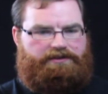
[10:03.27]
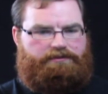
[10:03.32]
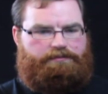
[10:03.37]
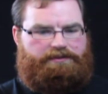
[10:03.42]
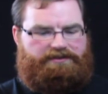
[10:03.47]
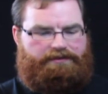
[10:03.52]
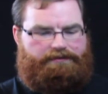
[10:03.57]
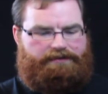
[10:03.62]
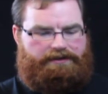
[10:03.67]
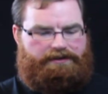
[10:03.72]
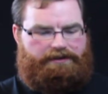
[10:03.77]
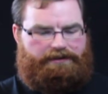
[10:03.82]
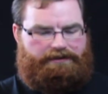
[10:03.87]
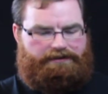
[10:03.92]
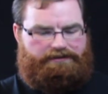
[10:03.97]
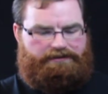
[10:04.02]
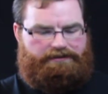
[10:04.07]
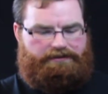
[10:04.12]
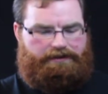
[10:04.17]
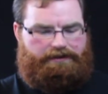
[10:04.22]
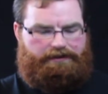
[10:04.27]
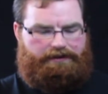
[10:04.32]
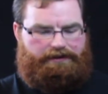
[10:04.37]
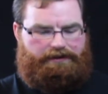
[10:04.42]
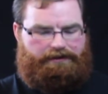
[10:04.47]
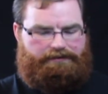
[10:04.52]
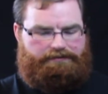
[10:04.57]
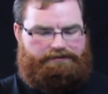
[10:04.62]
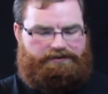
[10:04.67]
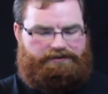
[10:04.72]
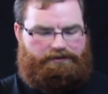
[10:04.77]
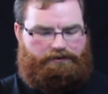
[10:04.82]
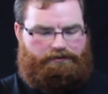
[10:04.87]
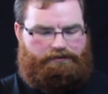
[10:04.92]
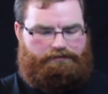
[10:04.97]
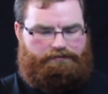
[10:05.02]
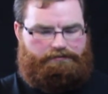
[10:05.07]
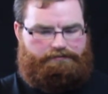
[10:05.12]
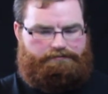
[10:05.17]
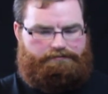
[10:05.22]
specific things.
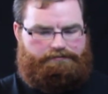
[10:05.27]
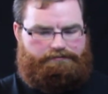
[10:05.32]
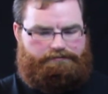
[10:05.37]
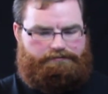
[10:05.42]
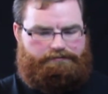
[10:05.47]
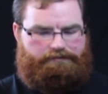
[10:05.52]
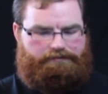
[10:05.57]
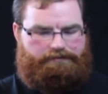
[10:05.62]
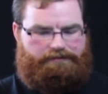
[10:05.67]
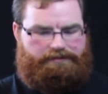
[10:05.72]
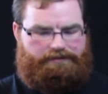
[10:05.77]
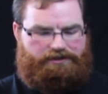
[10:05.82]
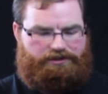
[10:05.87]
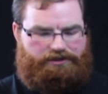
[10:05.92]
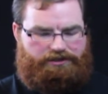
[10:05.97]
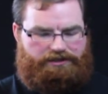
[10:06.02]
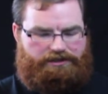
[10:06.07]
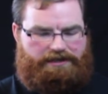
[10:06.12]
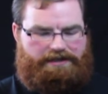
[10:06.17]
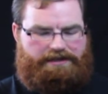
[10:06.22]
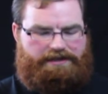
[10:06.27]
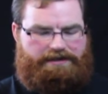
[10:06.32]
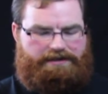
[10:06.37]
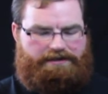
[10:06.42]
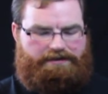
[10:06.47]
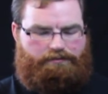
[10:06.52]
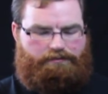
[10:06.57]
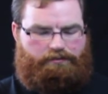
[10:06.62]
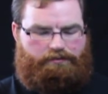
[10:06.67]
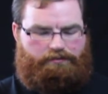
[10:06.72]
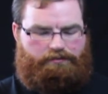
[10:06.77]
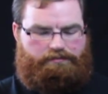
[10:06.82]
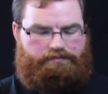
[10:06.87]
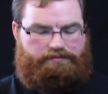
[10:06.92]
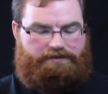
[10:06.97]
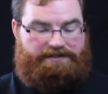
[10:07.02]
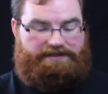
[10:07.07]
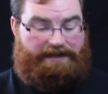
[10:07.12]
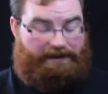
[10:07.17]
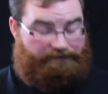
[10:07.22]
So she
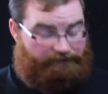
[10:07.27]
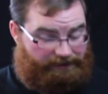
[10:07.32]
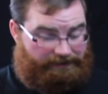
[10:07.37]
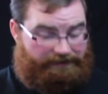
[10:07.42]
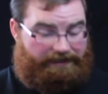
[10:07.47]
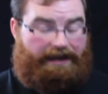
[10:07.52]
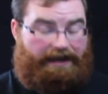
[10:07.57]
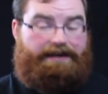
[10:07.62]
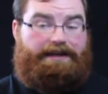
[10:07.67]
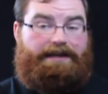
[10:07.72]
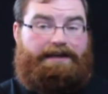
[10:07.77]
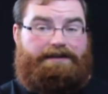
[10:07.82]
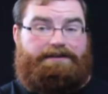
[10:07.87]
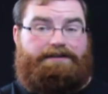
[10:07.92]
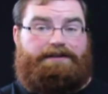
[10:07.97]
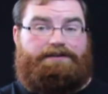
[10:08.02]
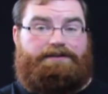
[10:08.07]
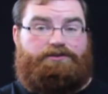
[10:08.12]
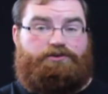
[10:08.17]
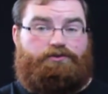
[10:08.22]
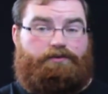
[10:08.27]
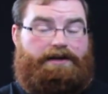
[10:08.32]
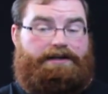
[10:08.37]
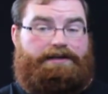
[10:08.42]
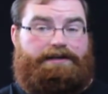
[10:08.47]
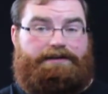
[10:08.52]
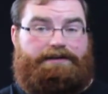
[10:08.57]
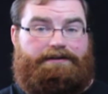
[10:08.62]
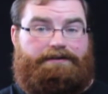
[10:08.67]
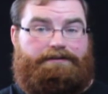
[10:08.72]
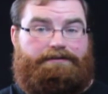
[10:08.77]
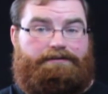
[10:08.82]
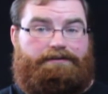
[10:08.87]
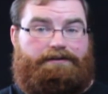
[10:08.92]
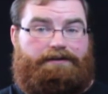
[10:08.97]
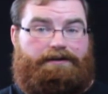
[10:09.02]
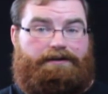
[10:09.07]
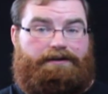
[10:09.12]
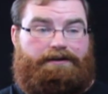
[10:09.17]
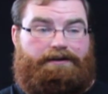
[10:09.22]
definitely had a hand in training
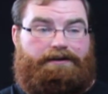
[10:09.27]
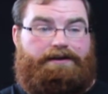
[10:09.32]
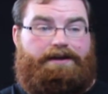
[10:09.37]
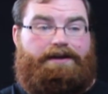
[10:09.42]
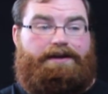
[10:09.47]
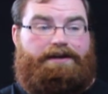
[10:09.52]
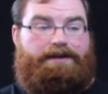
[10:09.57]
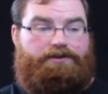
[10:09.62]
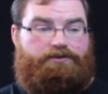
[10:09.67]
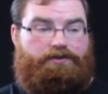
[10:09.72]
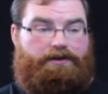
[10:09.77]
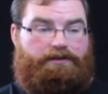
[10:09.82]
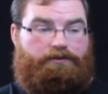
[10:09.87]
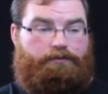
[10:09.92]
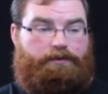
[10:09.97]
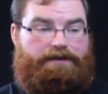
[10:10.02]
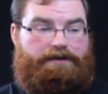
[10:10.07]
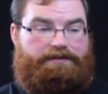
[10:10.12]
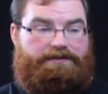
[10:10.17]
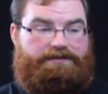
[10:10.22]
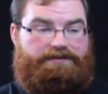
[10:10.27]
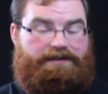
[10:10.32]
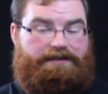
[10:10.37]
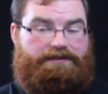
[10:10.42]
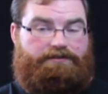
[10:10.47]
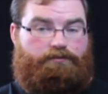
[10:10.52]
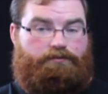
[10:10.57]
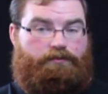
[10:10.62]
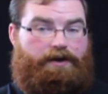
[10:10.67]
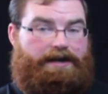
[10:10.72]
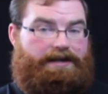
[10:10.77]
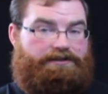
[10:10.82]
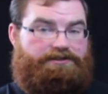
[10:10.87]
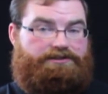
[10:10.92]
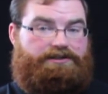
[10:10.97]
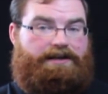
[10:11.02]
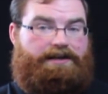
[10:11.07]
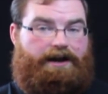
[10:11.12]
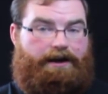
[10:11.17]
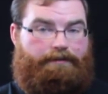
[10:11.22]
the ravens in
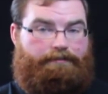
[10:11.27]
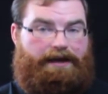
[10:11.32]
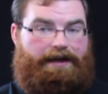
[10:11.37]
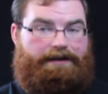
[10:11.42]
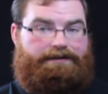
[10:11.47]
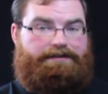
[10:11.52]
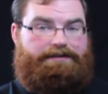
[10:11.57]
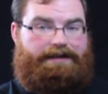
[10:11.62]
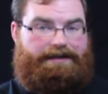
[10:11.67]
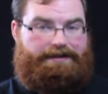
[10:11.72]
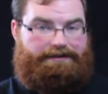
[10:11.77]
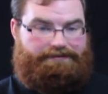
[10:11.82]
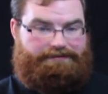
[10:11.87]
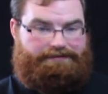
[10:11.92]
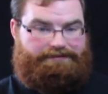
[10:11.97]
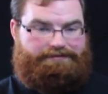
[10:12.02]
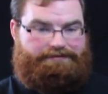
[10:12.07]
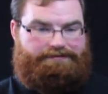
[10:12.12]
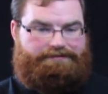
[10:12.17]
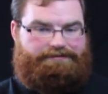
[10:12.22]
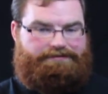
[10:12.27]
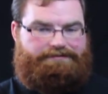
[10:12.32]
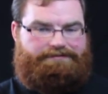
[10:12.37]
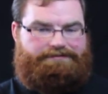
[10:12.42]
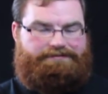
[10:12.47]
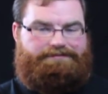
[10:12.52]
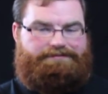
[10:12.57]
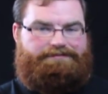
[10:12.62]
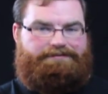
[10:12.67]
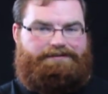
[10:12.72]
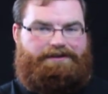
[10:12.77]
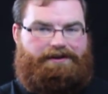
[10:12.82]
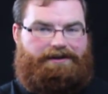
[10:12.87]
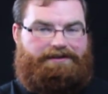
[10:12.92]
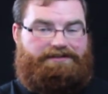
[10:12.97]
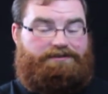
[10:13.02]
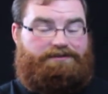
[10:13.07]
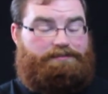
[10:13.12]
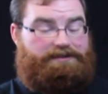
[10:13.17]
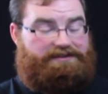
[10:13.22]
ranged combat, and
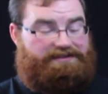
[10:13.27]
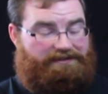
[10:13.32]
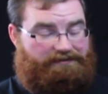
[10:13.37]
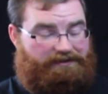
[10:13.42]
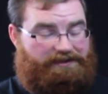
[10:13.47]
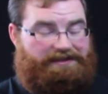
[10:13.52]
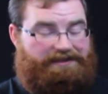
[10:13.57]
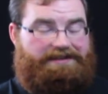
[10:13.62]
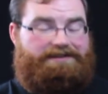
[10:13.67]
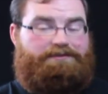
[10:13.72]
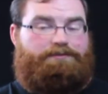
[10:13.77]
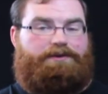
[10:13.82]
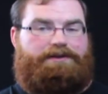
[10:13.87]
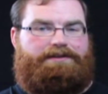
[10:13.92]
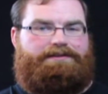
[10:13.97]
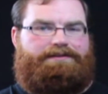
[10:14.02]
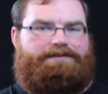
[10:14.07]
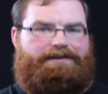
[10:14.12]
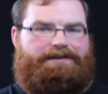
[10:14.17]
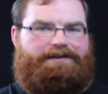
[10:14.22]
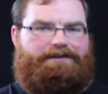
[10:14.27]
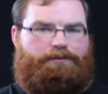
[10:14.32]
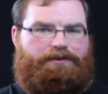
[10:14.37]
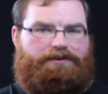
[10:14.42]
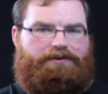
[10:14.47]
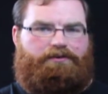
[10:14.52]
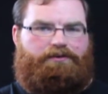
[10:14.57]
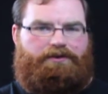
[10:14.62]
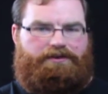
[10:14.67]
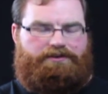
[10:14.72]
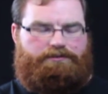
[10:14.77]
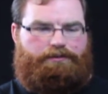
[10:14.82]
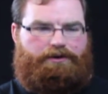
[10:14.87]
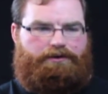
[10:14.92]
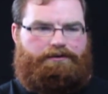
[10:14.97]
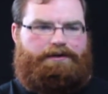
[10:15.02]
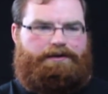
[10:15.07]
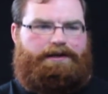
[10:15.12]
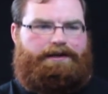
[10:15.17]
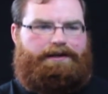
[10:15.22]
specifically with a
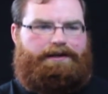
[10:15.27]
crossbow.